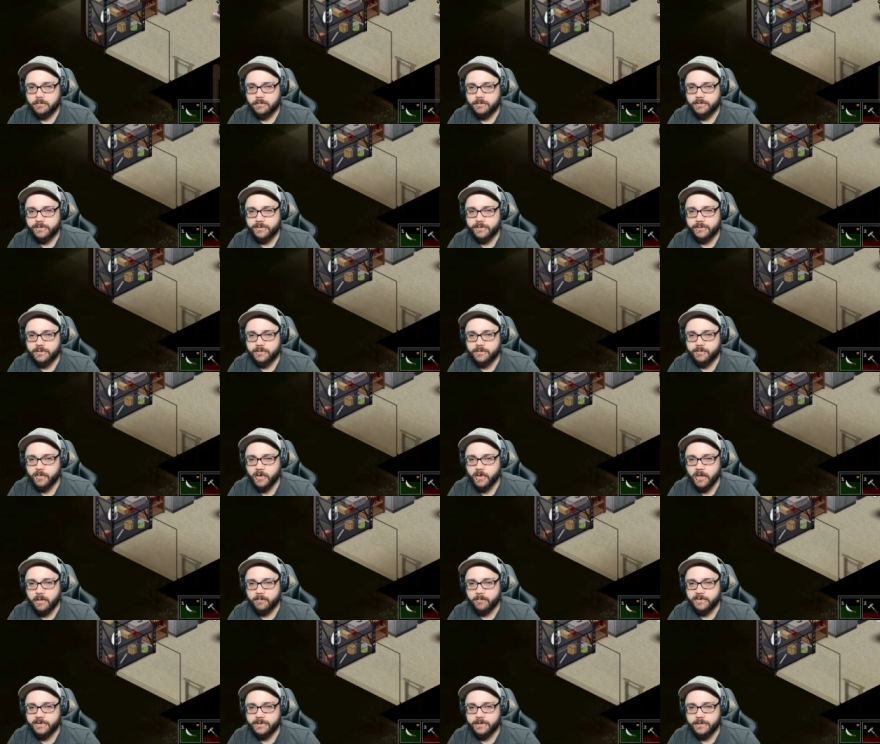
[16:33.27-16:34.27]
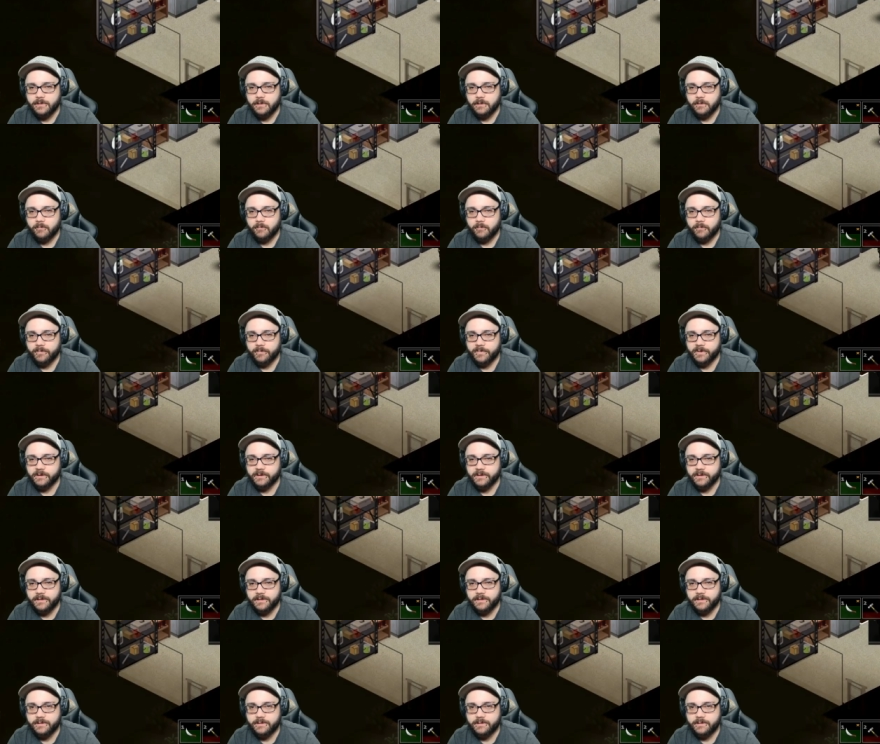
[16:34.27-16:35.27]
This looks promising.
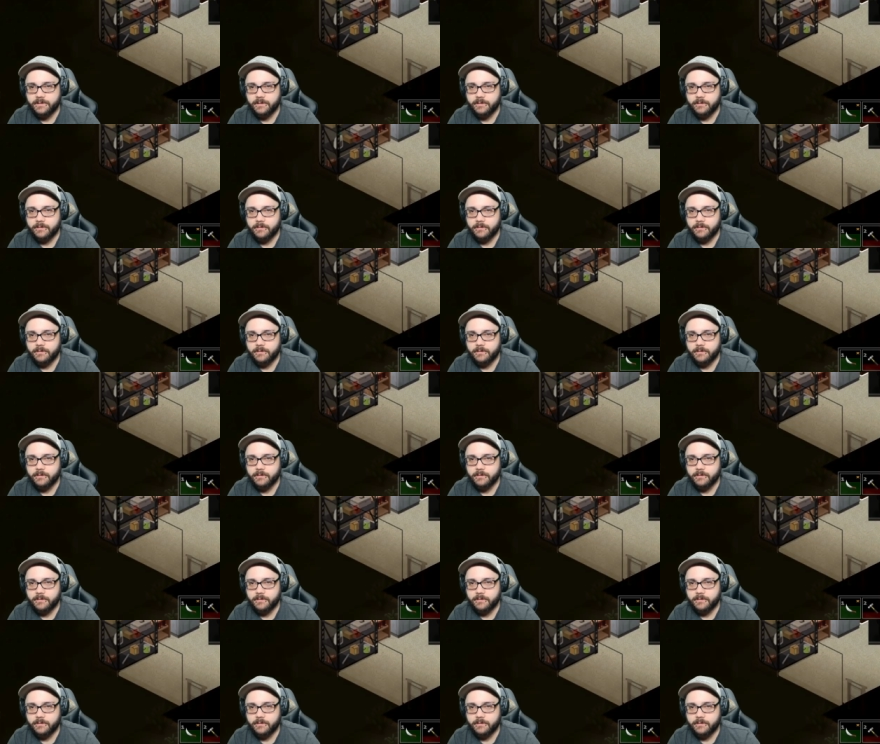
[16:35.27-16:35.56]
Please.